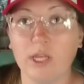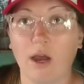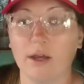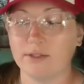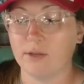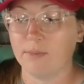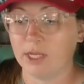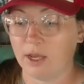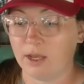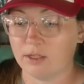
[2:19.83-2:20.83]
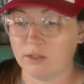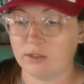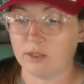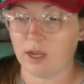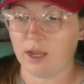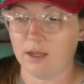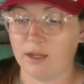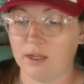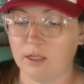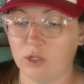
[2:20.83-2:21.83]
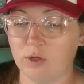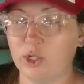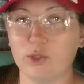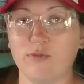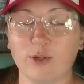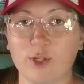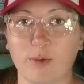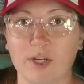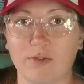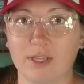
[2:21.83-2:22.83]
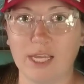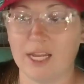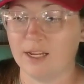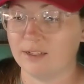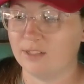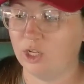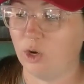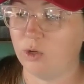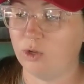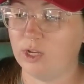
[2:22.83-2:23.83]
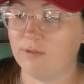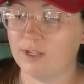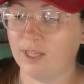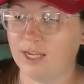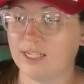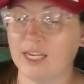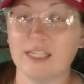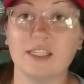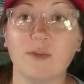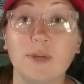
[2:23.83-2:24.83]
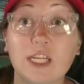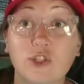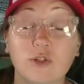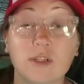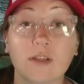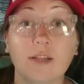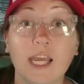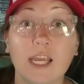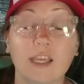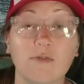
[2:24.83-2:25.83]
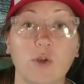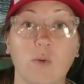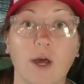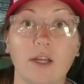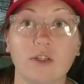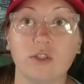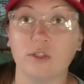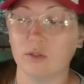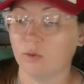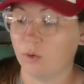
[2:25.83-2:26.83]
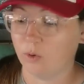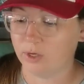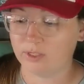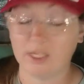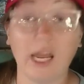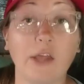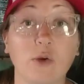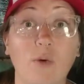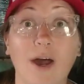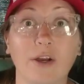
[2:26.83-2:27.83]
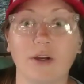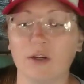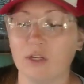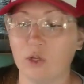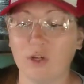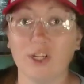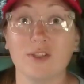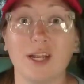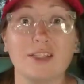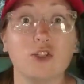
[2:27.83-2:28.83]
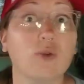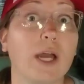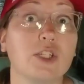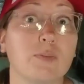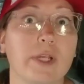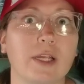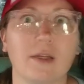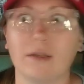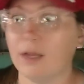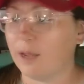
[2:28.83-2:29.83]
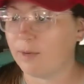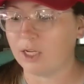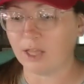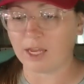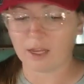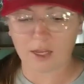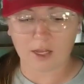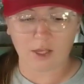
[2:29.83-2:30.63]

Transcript: really awesome because you can use it for so many different things. You know, you could even like take it to the beach or to the lake if you wanted to, or to gather water. You could use it as a trash bin. I mean, like